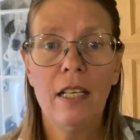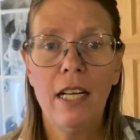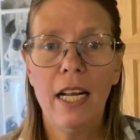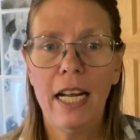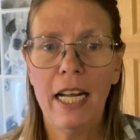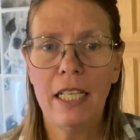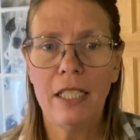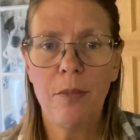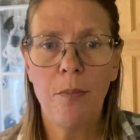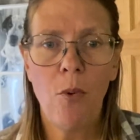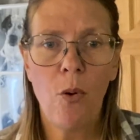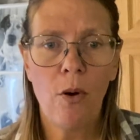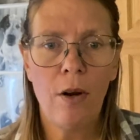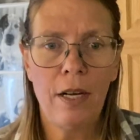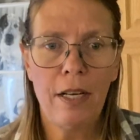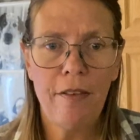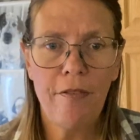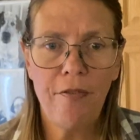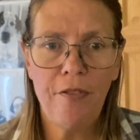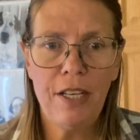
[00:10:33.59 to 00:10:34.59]
It's more
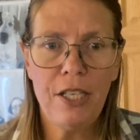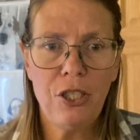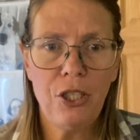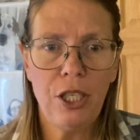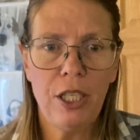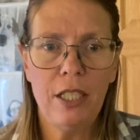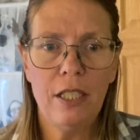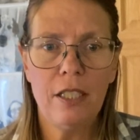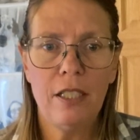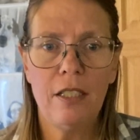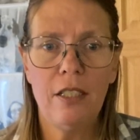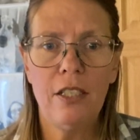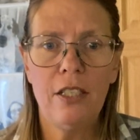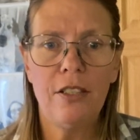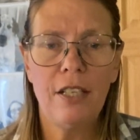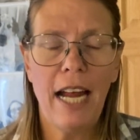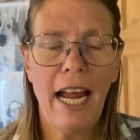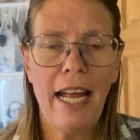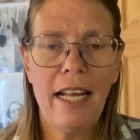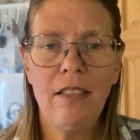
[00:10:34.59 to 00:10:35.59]
efficient. Your
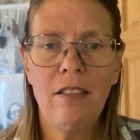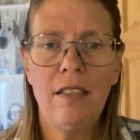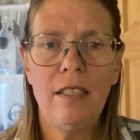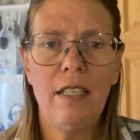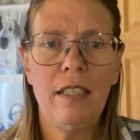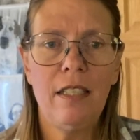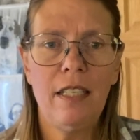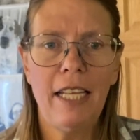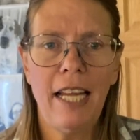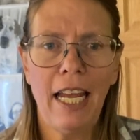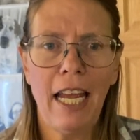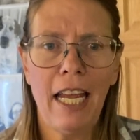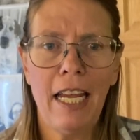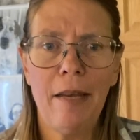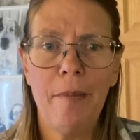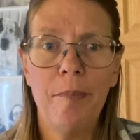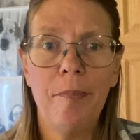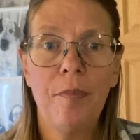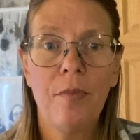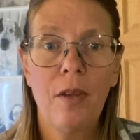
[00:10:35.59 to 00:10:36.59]
head's in the
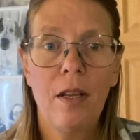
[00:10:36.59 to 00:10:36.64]
game,